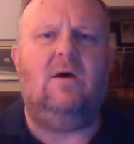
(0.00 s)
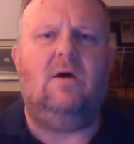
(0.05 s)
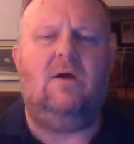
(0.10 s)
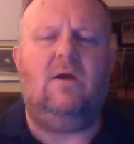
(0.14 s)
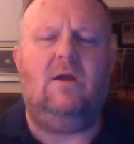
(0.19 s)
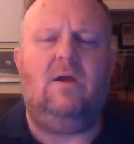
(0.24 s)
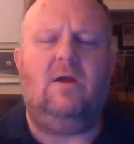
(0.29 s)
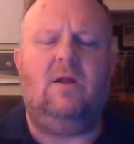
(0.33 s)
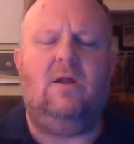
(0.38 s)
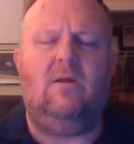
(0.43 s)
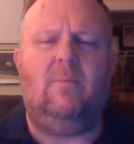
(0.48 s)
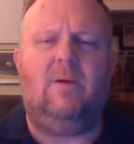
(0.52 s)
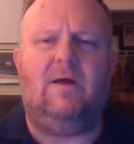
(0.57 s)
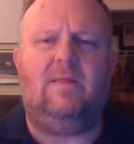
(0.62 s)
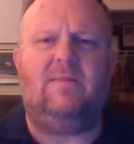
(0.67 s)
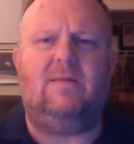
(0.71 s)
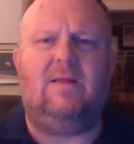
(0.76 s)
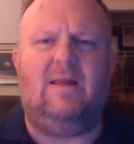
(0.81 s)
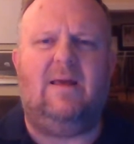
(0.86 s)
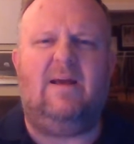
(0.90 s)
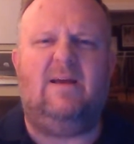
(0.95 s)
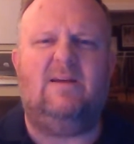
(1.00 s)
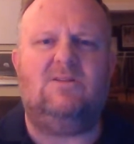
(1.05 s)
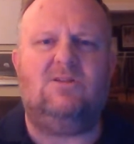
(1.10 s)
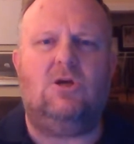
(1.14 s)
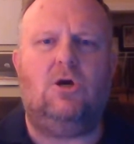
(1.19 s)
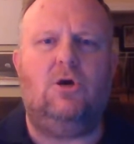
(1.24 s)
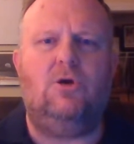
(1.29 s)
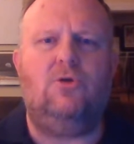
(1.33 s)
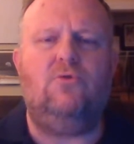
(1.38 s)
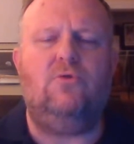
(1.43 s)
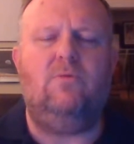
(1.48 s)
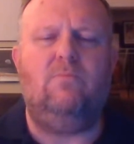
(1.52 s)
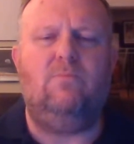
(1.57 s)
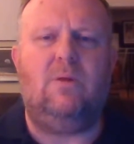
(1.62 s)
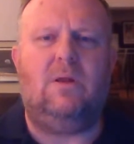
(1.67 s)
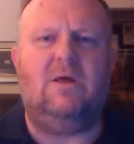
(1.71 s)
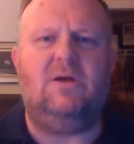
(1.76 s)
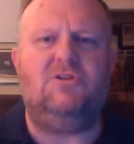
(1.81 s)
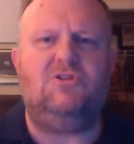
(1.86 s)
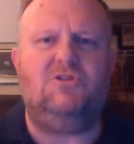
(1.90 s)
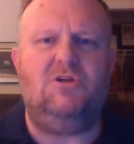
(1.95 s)
in about the last 100
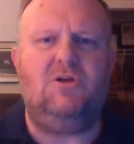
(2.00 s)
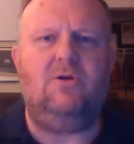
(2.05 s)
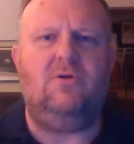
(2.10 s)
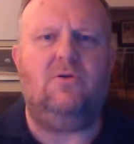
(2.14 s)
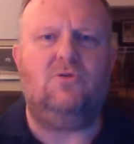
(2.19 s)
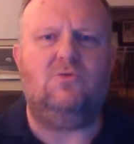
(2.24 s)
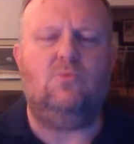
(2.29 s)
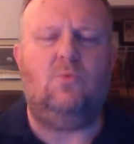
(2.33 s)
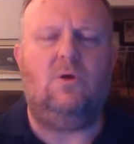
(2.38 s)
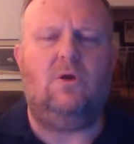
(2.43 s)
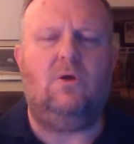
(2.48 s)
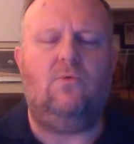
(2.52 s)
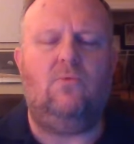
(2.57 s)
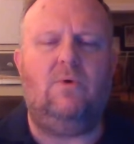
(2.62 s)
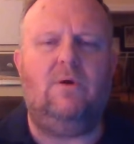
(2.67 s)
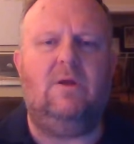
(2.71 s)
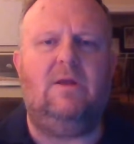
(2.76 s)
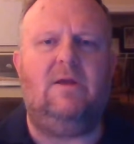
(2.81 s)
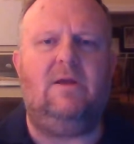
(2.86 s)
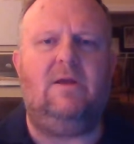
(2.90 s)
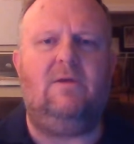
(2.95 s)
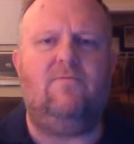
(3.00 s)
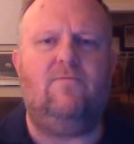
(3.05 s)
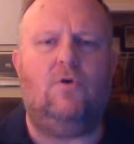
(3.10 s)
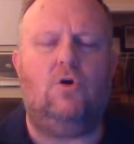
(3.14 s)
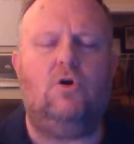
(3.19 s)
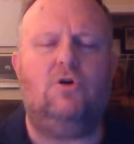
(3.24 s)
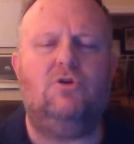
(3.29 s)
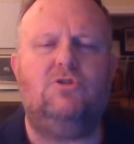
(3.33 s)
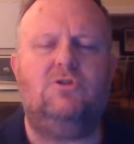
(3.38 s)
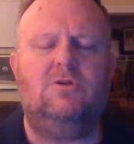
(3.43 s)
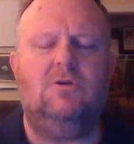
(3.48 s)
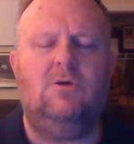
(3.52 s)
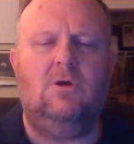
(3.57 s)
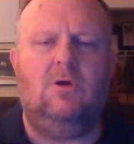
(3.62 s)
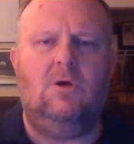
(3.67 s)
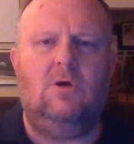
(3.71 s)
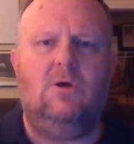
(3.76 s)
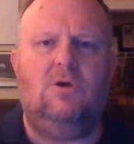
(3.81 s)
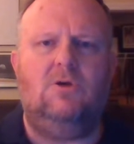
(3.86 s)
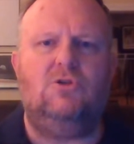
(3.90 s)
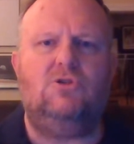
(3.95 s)
plus years, when it really first
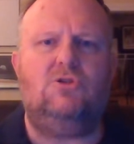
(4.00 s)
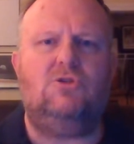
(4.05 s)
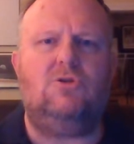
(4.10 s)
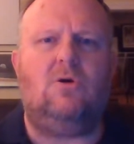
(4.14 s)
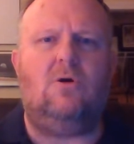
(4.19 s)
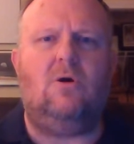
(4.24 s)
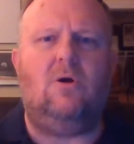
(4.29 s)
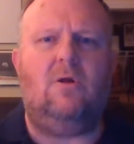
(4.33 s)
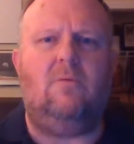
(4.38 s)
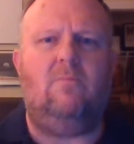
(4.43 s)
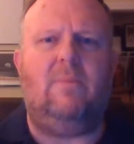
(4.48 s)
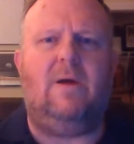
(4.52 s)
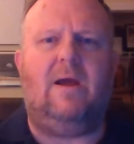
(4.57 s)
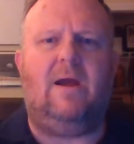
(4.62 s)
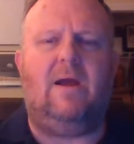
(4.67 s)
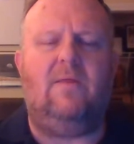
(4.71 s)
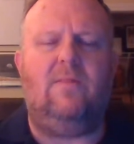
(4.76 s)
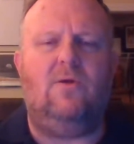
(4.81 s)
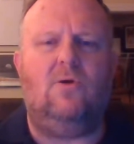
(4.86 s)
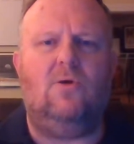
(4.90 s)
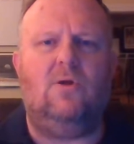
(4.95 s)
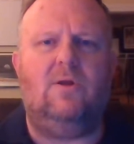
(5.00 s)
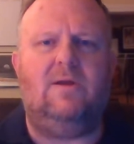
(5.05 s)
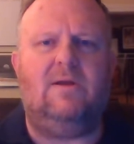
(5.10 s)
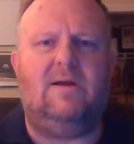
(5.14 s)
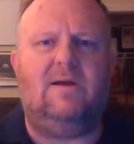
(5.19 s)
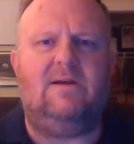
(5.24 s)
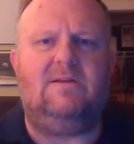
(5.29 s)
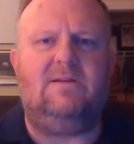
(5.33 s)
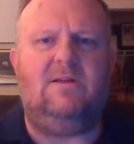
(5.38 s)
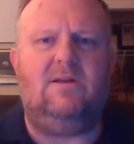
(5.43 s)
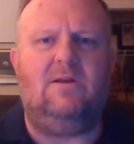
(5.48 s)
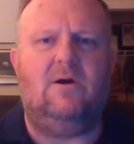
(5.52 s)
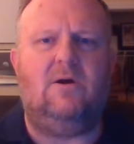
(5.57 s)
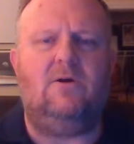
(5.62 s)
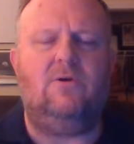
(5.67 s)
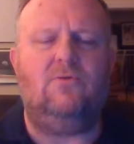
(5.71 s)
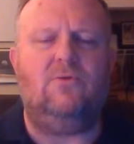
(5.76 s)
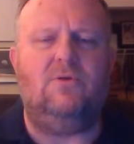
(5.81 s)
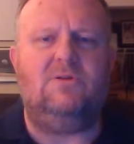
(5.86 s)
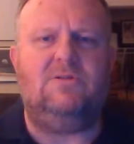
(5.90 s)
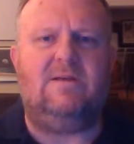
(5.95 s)
started back in the early
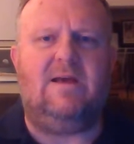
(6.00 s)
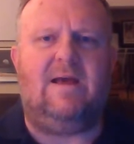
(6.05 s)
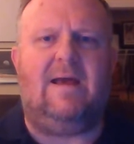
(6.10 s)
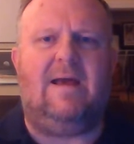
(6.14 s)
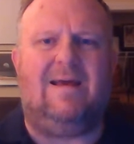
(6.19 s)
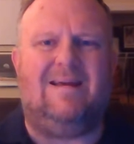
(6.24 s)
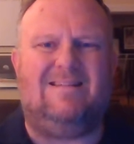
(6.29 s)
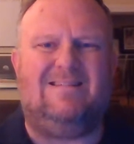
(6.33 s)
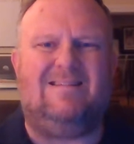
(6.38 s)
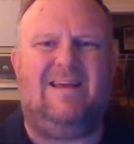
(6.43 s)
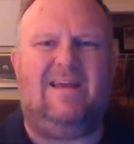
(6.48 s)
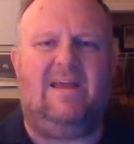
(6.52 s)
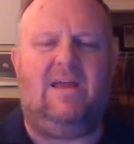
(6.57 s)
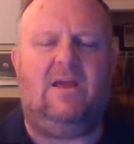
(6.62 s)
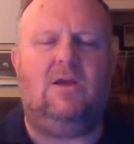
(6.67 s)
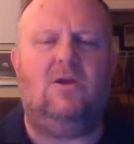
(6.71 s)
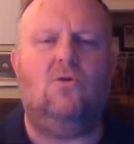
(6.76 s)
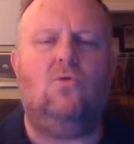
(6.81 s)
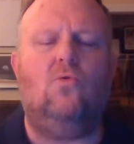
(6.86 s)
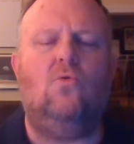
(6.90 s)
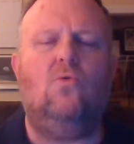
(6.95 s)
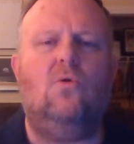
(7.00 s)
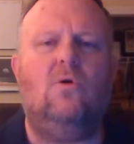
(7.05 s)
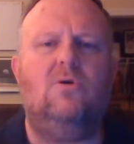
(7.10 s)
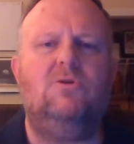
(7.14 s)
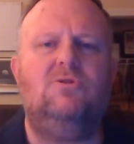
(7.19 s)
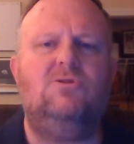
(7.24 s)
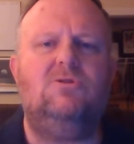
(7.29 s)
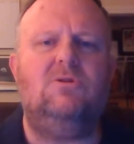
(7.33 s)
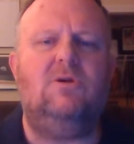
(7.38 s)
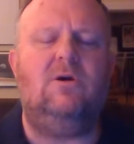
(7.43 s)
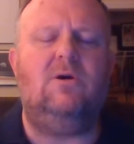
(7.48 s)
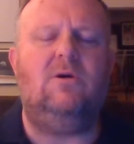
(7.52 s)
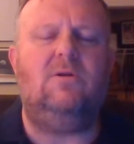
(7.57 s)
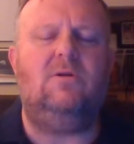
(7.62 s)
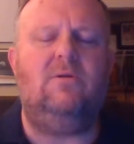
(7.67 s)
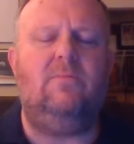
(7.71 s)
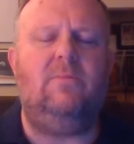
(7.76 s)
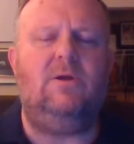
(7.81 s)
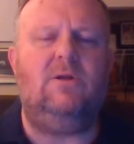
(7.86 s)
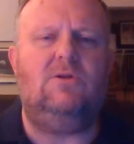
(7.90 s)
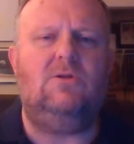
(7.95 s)
1900s as a course to
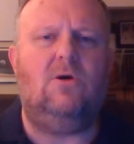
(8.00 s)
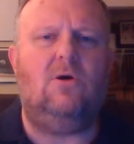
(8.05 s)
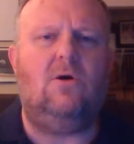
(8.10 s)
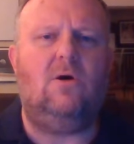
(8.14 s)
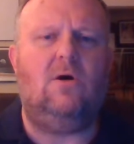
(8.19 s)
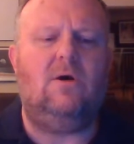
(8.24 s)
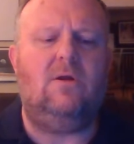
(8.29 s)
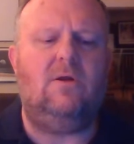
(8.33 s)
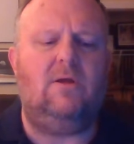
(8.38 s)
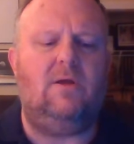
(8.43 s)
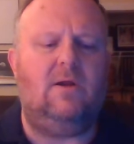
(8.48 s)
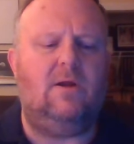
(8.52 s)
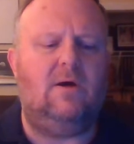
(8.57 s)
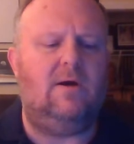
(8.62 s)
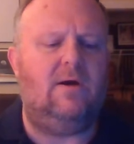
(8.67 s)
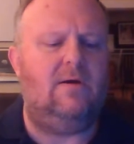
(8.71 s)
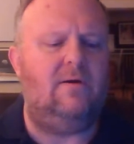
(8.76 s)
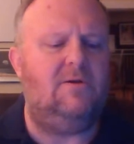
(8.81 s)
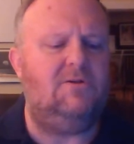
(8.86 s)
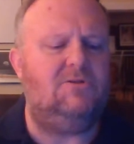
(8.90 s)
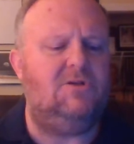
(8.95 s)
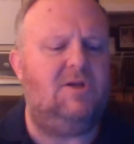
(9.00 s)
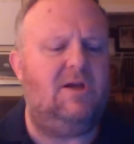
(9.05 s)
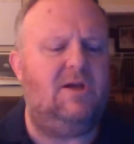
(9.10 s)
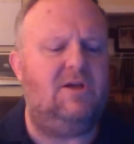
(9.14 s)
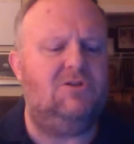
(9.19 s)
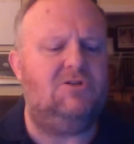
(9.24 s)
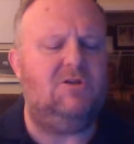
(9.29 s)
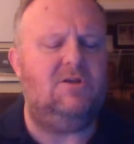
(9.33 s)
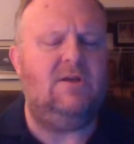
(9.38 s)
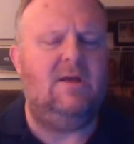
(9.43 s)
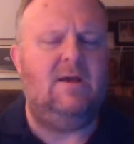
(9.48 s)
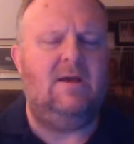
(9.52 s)
be taught in higher education.